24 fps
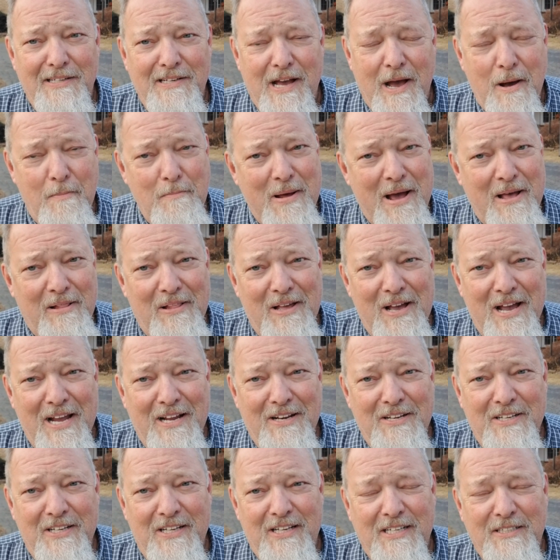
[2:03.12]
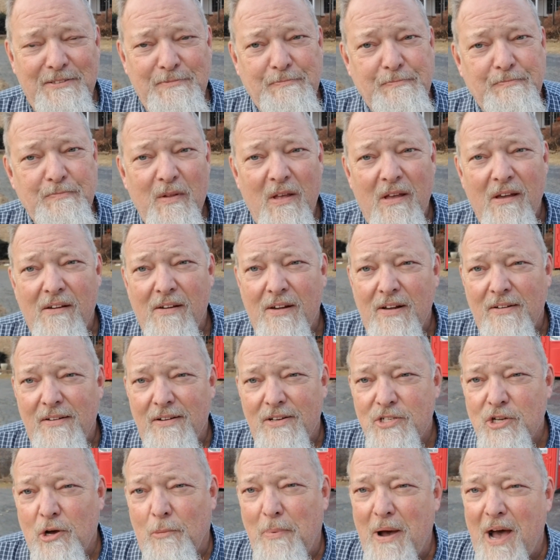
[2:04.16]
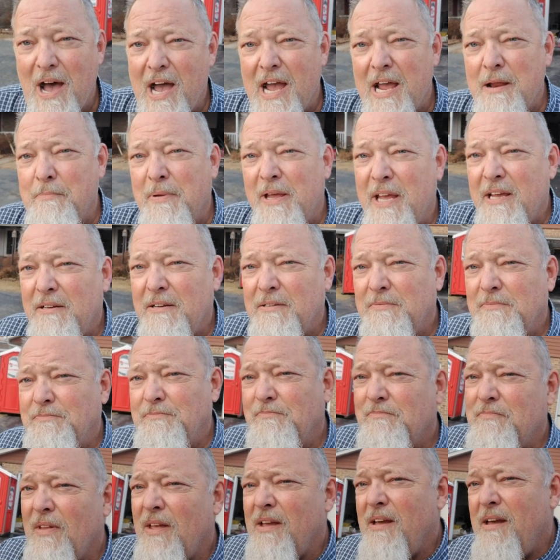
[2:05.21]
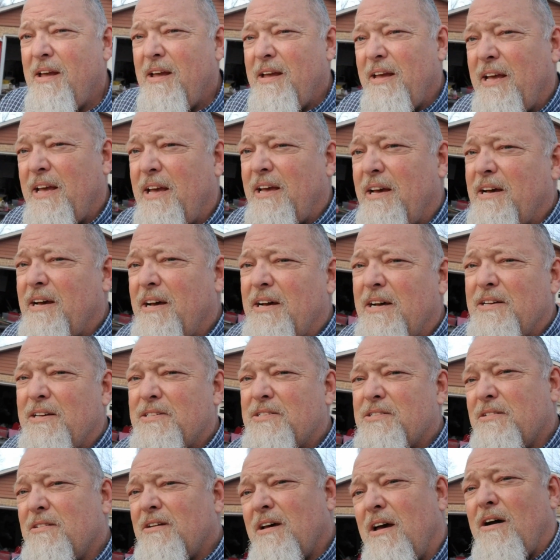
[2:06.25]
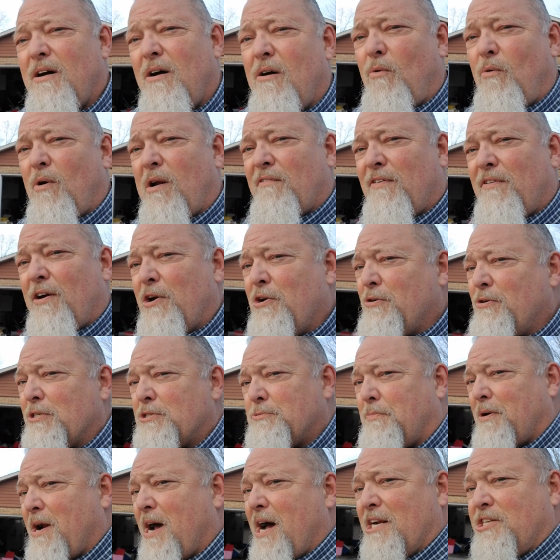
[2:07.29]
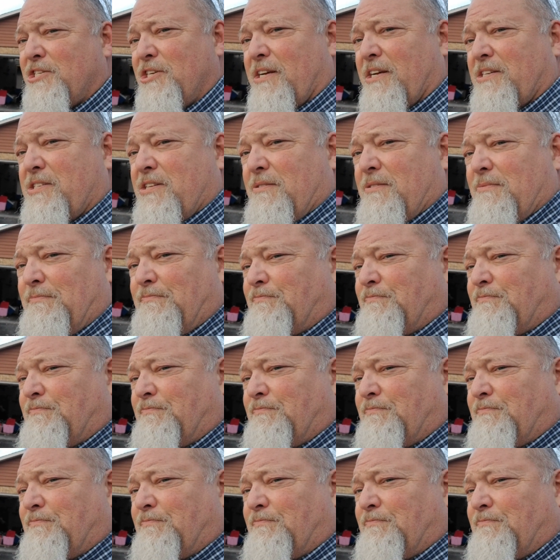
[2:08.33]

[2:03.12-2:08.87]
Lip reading: I'm not lying to you. So behind me is one of our newest projects.